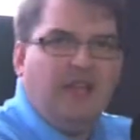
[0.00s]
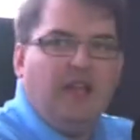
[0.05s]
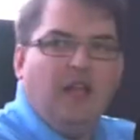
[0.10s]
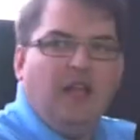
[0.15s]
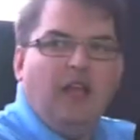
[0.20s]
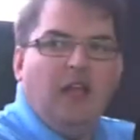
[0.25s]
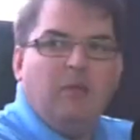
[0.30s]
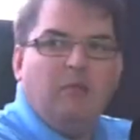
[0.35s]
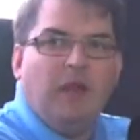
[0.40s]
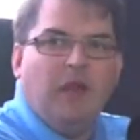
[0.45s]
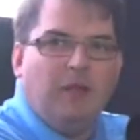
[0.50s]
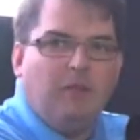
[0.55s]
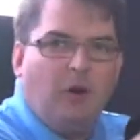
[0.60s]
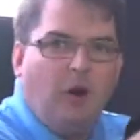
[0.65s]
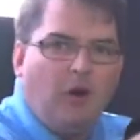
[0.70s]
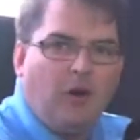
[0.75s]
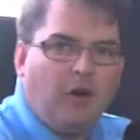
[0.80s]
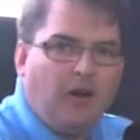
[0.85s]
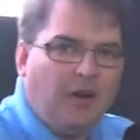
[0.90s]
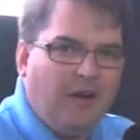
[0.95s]
in and play
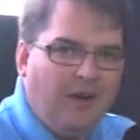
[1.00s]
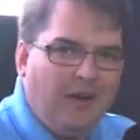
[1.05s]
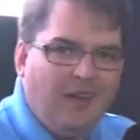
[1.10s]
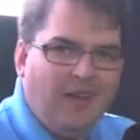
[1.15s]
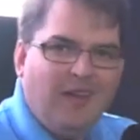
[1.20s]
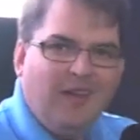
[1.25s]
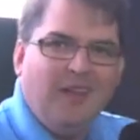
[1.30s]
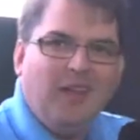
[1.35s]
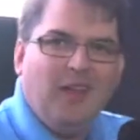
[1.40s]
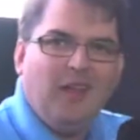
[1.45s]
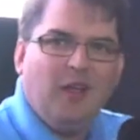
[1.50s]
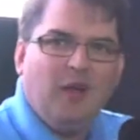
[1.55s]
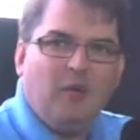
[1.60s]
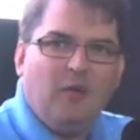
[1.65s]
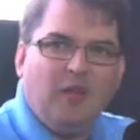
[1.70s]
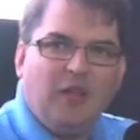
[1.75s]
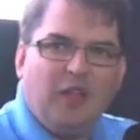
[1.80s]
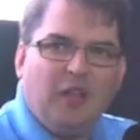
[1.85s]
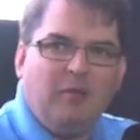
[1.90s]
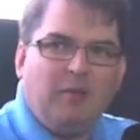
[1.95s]
poker
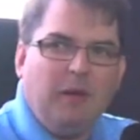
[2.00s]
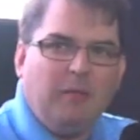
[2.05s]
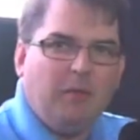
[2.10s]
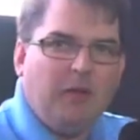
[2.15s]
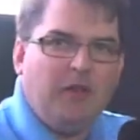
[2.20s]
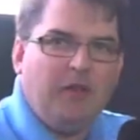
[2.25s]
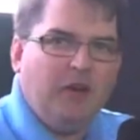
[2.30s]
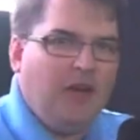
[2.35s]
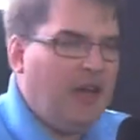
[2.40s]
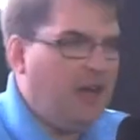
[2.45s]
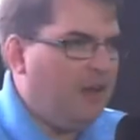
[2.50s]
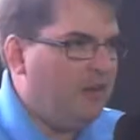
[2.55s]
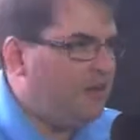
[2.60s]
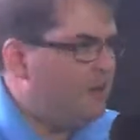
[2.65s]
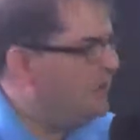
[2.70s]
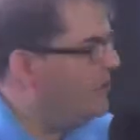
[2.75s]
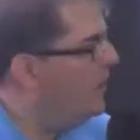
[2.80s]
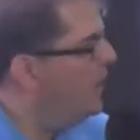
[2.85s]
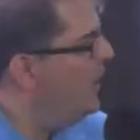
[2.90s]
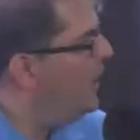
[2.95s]
with other people in your
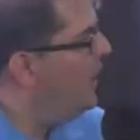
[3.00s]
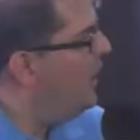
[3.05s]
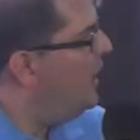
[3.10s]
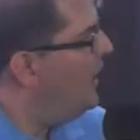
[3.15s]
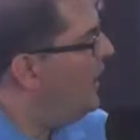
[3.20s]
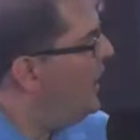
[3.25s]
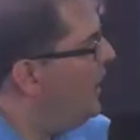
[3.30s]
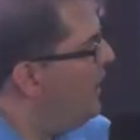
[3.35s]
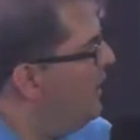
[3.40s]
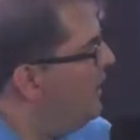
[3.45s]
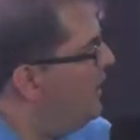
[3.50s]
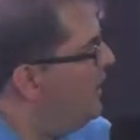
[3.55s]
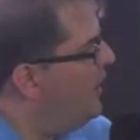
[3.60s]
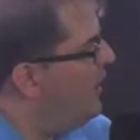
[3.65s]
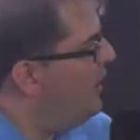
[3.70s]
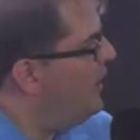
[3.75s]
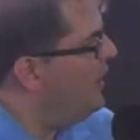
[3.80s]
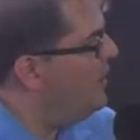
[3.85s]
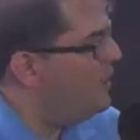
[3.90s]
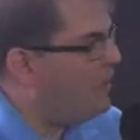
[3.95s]
house.
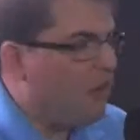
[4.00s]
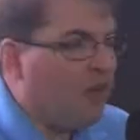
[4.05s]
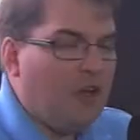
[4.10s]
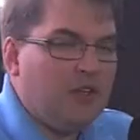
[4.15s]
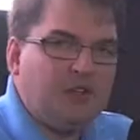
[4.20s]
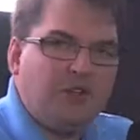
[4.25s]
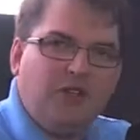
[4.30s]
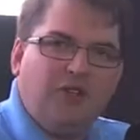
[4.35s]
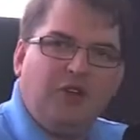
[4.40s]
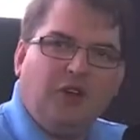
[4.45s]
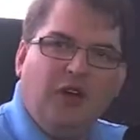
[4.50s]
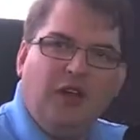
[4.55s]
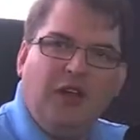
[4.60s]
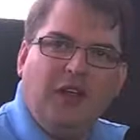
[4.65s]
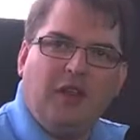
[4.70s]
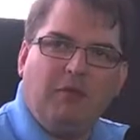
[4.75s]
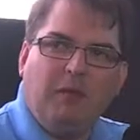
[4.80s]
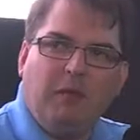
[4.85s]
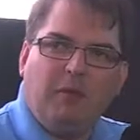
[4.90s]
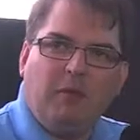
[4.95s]
And then you can also join
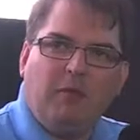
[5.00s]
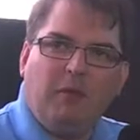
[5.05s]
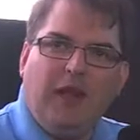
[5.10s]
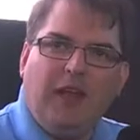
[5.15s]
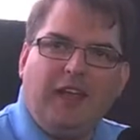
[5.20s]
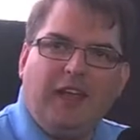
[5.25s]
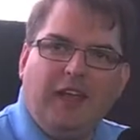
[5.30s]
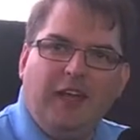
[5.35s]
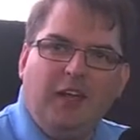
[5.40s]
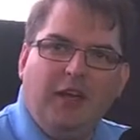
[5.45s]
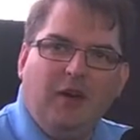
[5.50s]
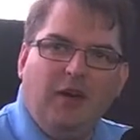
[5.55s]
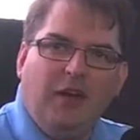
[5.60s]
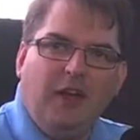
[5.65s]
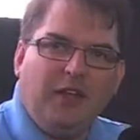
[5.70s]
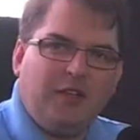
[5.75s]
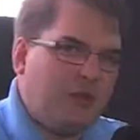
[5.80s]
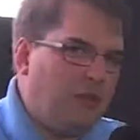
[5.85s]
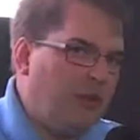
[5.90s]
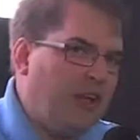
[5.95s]
other people playing on the
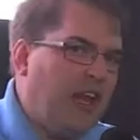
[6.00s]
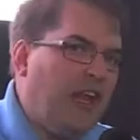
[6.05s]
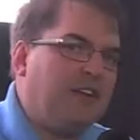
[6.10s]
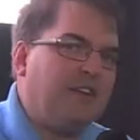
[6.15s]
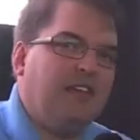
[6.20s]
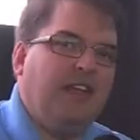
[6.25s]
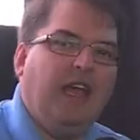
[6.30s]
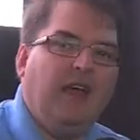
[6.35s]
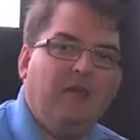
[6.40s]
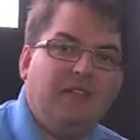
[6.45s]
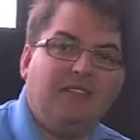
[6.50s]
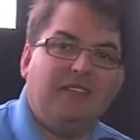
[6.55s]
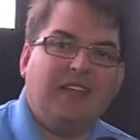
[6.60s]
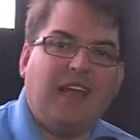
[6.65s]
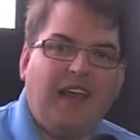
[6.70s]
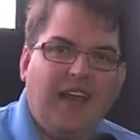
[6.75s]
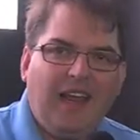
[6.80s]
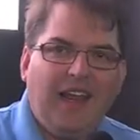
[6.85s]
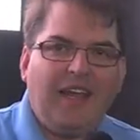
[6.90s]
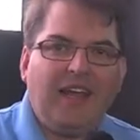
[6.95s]
internet. So we can actually have a
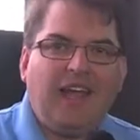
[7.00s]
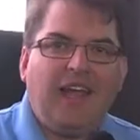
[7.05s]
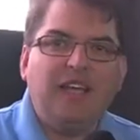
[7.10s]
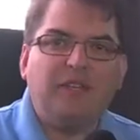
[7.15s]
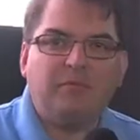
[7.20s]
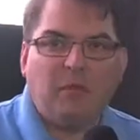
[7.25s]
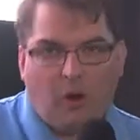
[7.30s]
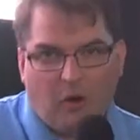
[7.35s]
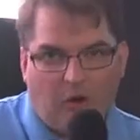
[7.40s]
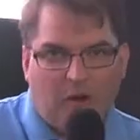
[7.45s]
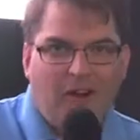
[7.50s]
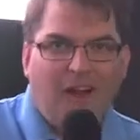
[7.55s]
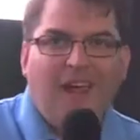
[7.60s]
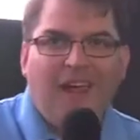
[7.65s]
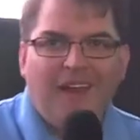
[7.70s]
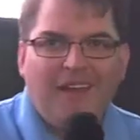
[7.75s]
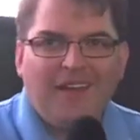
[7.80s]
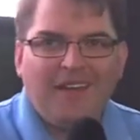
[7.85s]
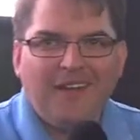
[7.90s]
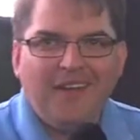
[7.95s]
satellite guys poker
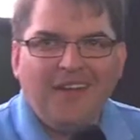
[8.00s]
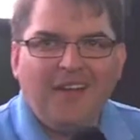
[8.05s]
night